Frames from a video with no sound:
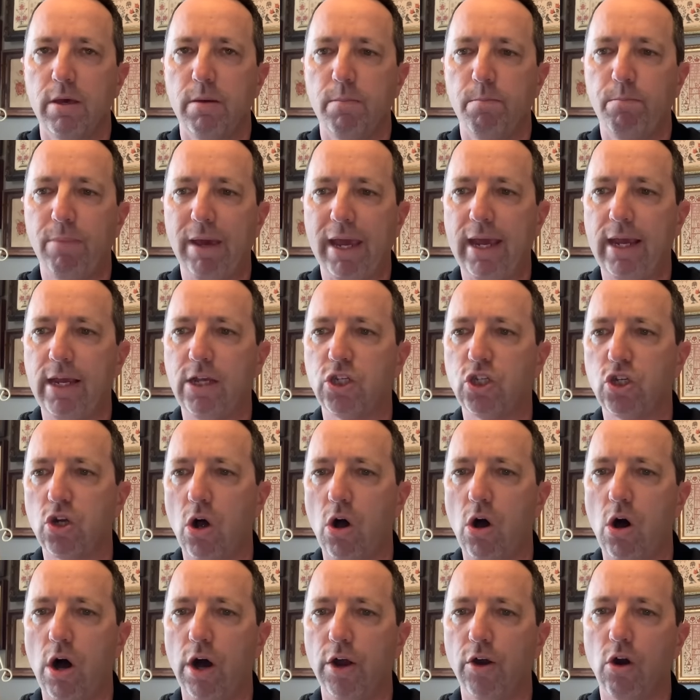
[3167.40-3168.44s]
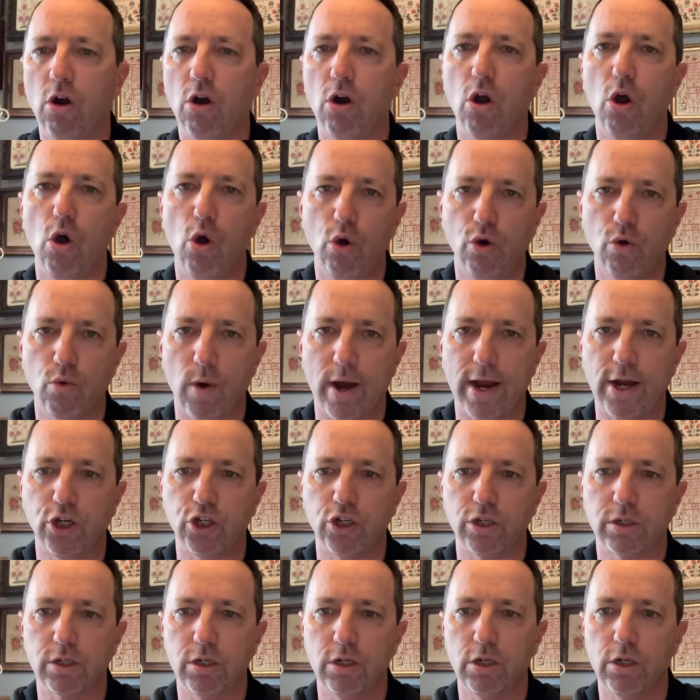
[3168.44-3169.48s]
based on our own
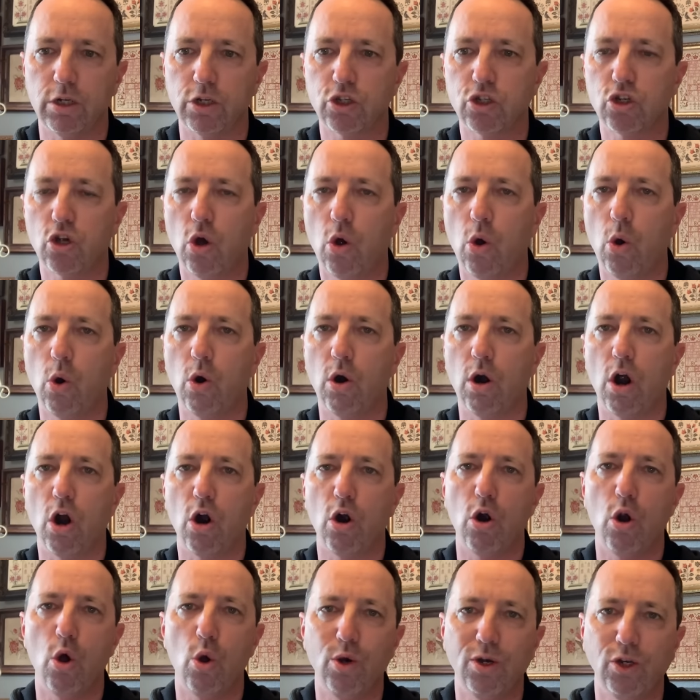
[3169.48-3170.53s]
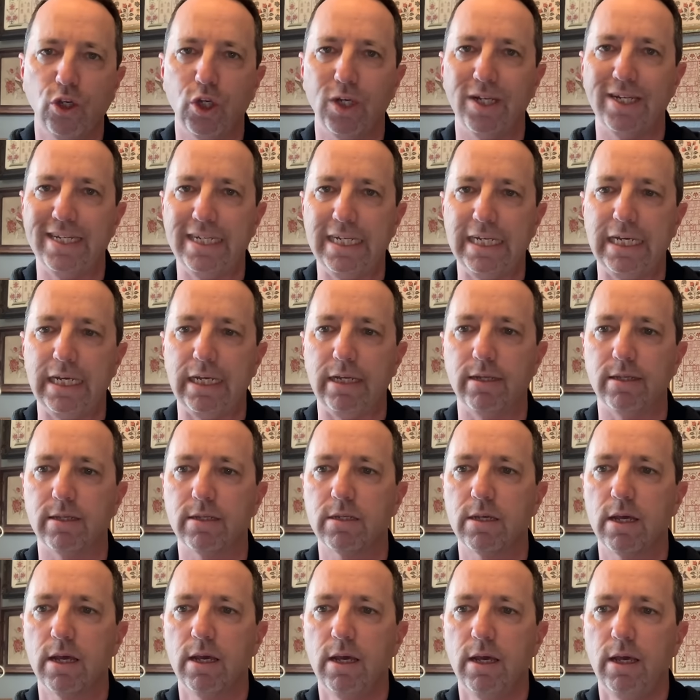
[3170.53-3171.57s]
righteousness or our own good
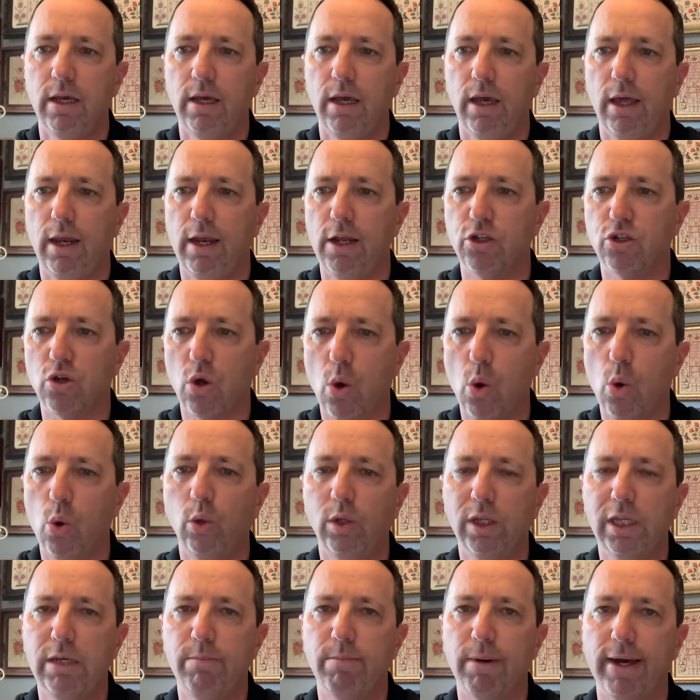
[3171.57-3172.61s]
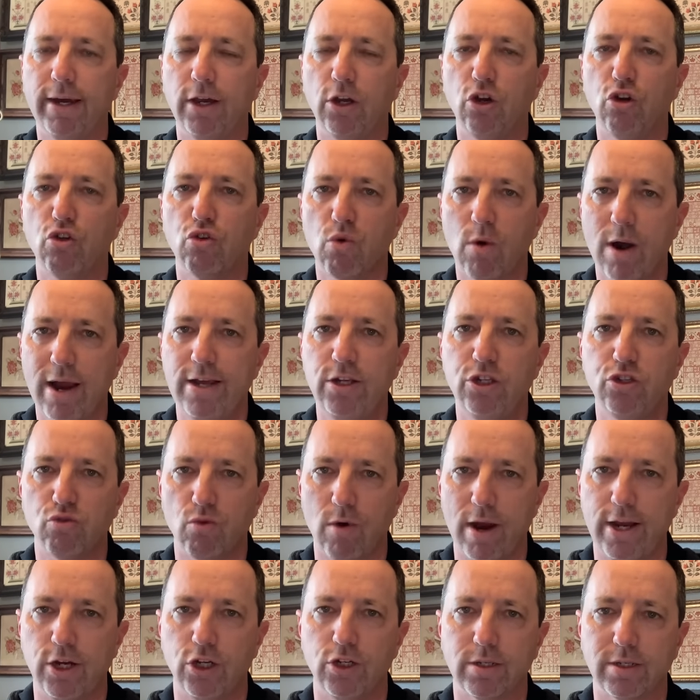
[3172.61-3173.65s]
deeds. It is only by Christ's
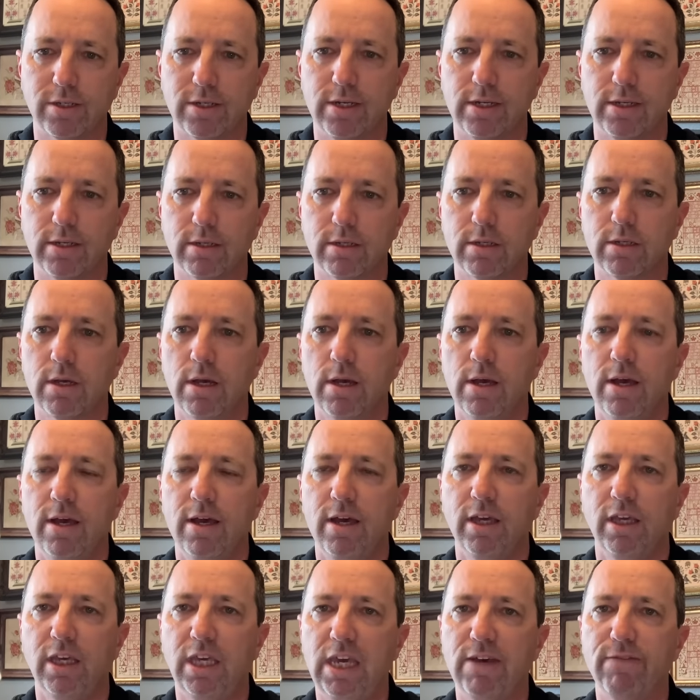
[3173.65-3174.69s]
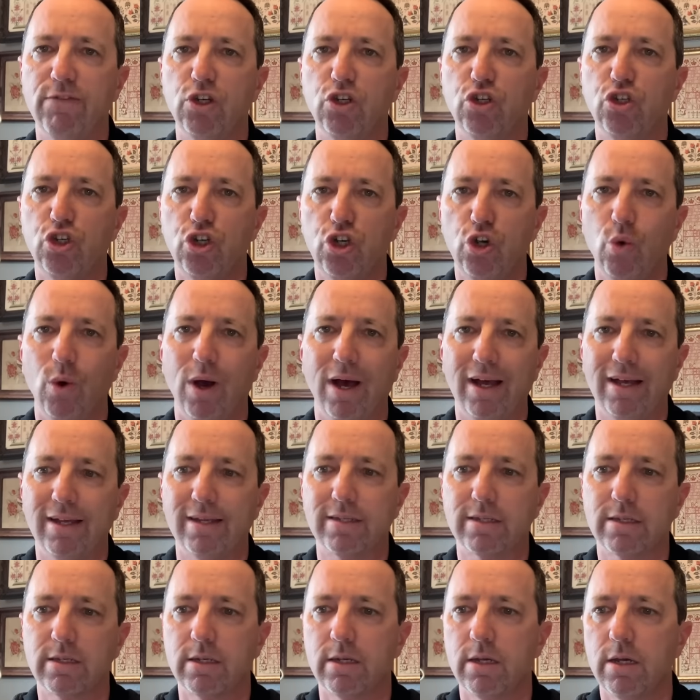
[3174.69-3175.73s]
righteousness given to
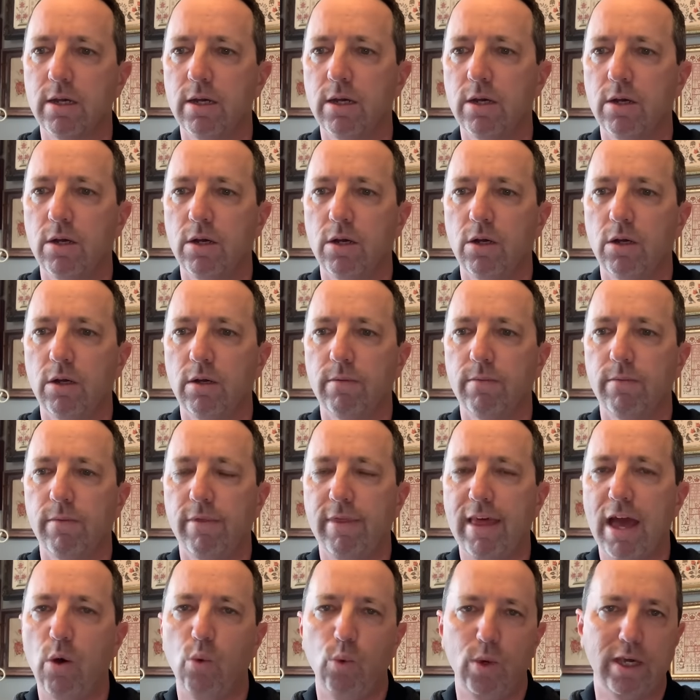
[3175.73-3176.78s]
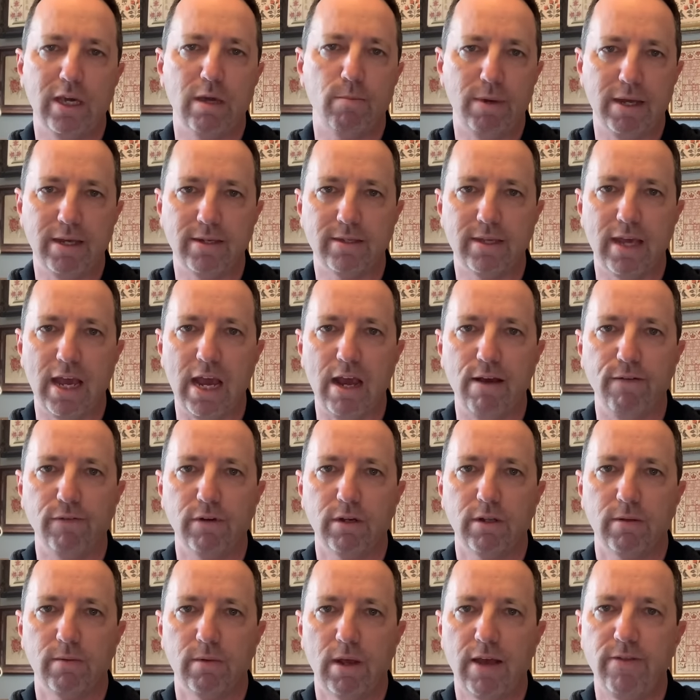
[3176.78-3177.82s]
us that we can be saved.
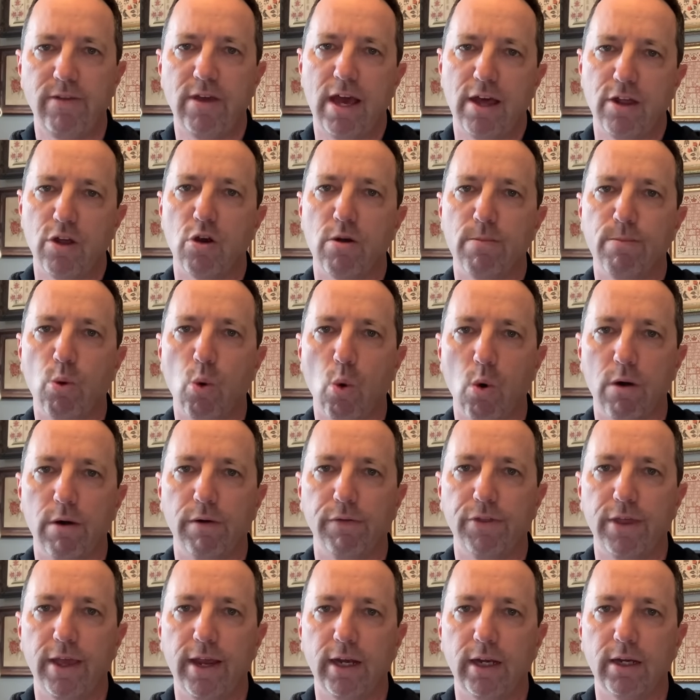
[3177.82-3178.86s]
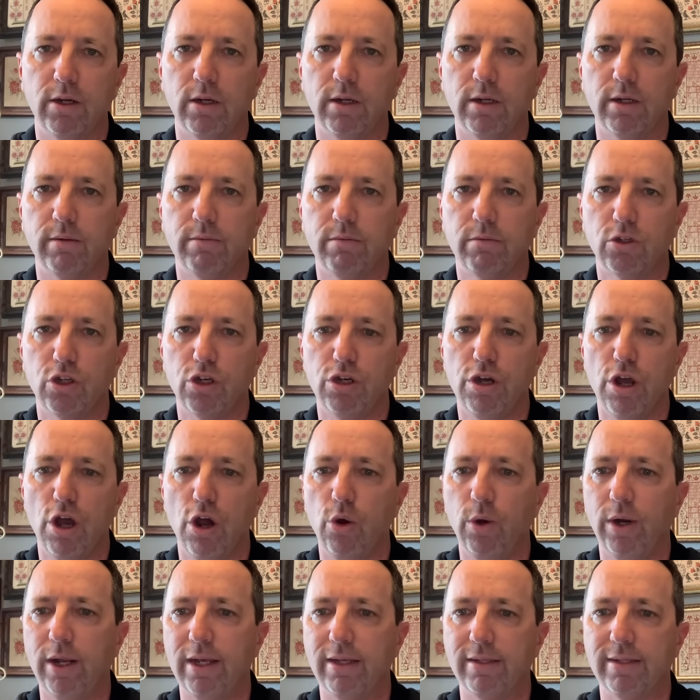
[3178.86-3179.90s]
And the other important thing to, to
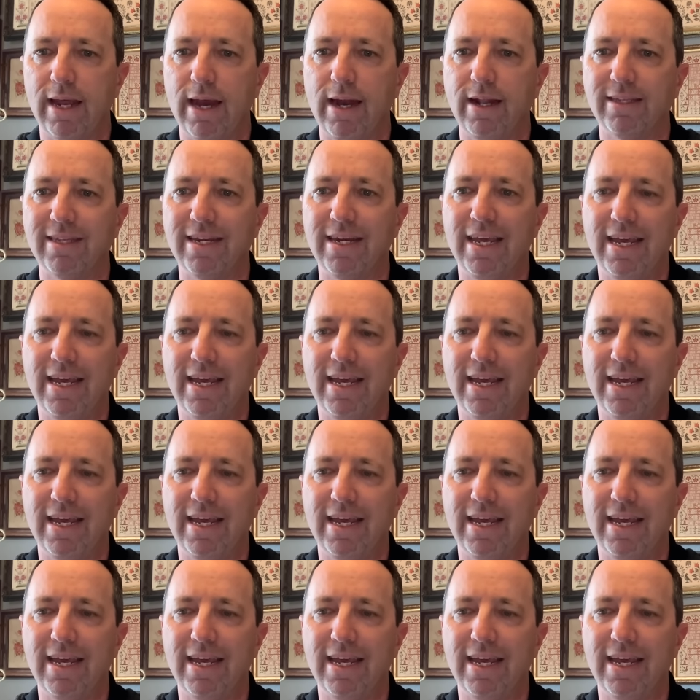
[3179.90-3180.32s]
note is that it's an